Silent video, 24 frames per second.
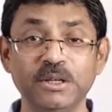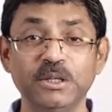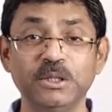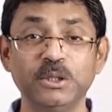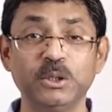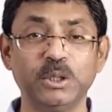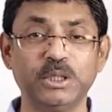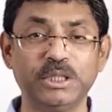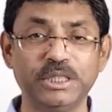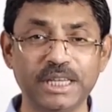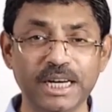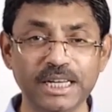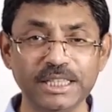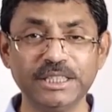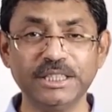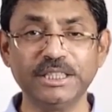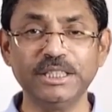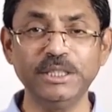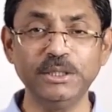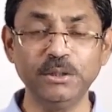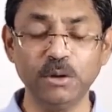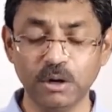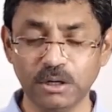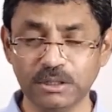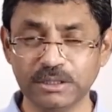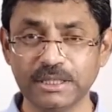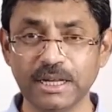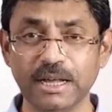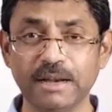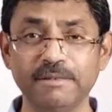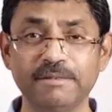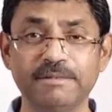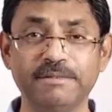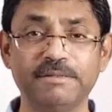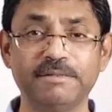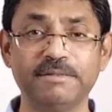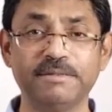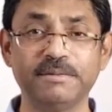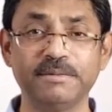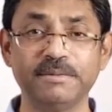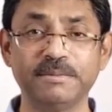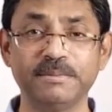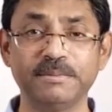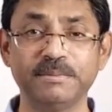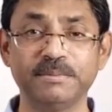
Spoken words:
So trust in yourself,